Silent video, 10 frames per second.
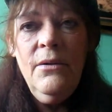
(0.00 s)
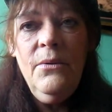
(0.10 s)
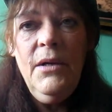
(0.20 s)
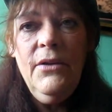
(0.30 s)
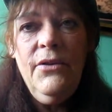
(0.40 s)

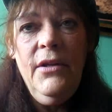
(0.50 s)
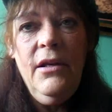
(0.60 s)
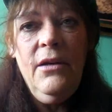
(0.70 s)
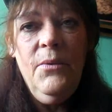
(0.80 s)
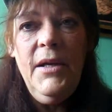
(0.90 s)
with
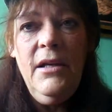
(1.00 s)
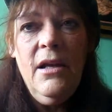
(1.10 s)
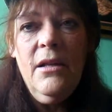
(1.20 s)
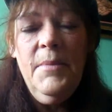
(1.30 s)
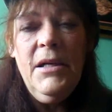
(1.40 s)
the wind
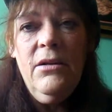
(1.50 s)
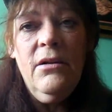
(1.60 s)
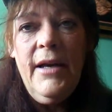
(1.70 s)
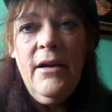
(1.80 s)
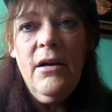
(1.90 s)

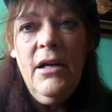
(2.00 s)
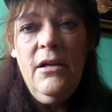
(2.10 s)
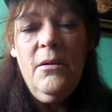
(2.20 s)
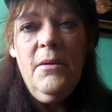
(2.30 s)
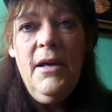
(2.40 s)
elemental, air
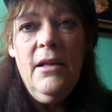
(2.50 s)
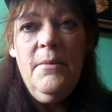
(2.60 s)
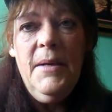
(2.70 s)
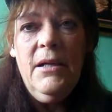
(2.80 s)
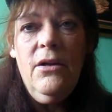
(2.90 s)

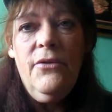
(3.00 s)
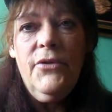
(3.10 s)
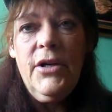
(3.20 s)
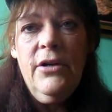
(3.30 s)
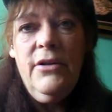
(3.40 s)
elemental
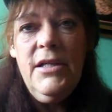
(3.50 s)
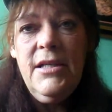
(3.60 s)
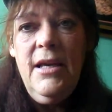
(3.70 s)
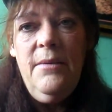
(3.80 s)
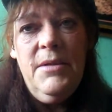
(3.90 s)
over here in this
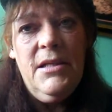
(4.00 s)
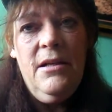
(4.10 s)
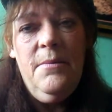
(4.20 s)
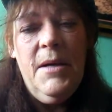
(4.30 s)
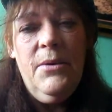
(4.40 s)
game. Does
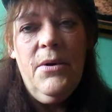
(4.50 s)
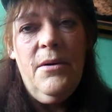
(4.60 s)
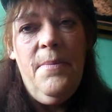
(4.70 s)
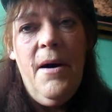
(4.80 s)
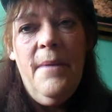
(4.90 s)
anybody
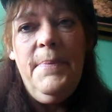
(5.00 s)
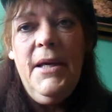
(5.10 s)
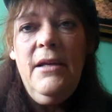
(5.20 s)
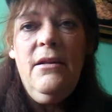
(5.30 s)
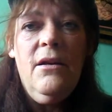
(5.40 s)
want to pop
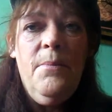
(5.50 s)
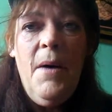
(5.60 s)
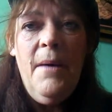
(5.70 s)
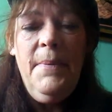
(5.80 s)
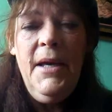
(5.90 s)
in? And they'll
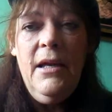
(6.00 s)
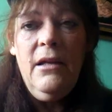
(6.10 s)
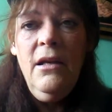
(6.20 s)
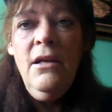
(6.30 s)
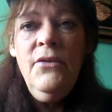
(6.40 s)
pop in.
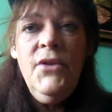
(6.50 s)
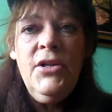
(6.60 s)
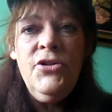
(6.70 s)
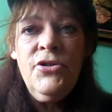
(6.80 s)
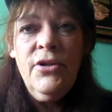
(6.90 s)

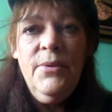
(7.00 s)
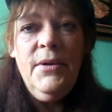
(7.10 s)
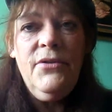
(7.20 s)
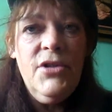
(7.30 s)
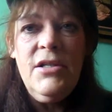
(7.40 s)
That's true
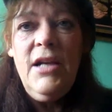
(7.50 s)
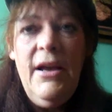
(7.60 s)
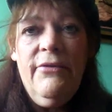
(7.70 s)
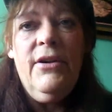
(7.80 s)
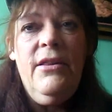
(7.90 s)
with just
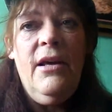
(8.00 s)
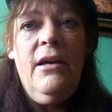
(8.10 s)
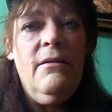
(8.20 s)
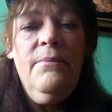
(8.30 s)
everything.